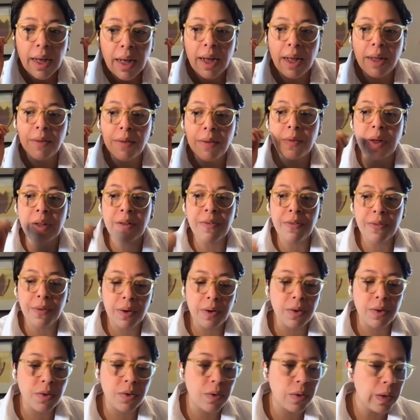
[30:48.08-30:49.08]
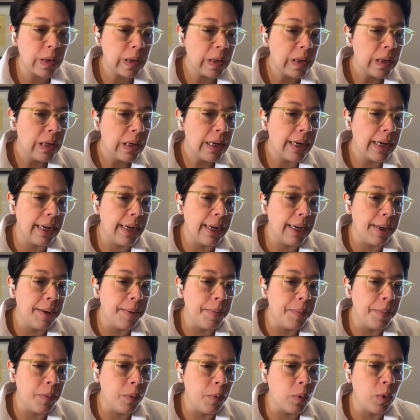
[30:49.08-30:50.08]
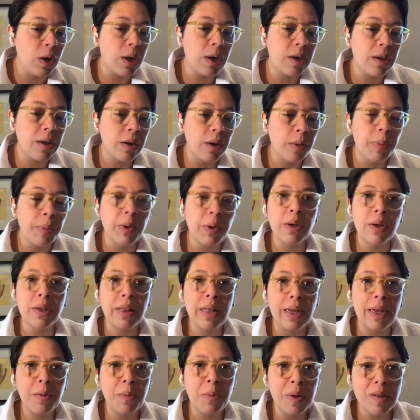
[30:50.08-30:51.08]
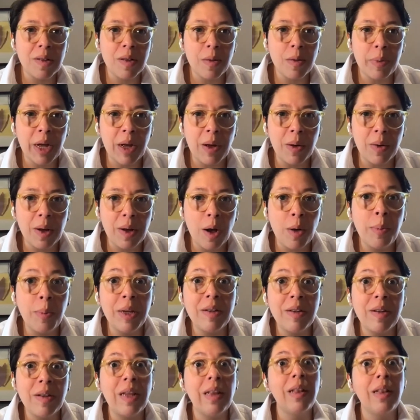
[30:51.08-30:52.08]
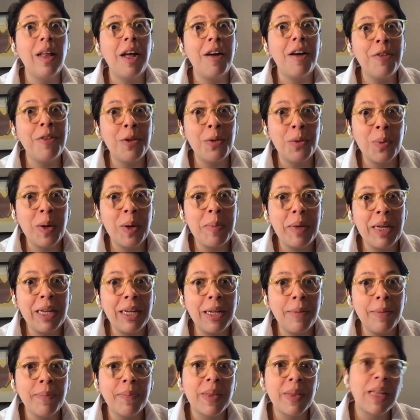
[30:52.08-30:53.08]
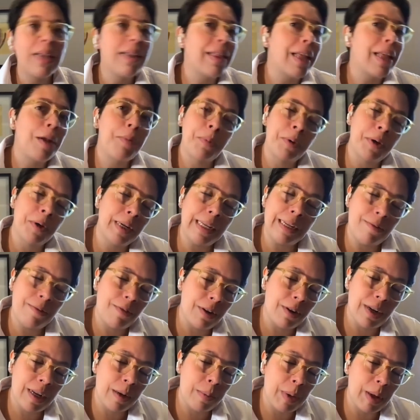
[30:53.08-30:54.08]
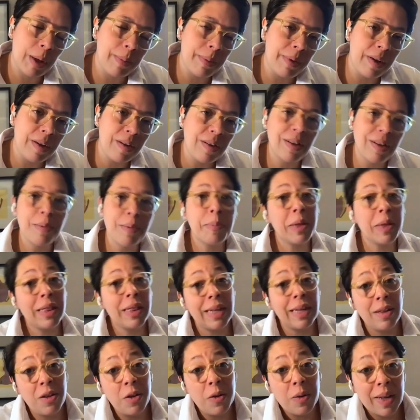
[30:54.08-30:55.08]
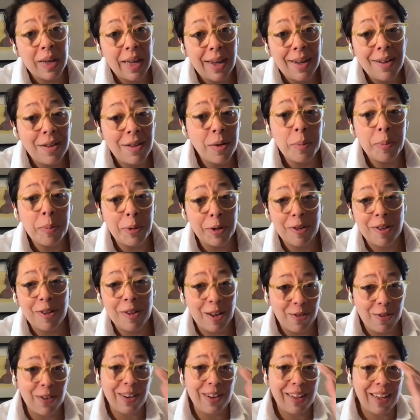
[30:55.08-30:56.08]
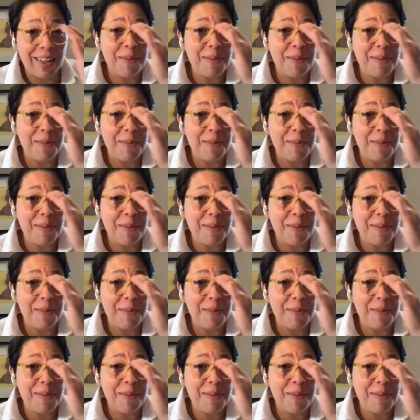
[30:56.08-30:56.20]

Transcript: I, I first um, worked on a book that was about how much I loved swimming. That book never got published, but that's okay. Some books never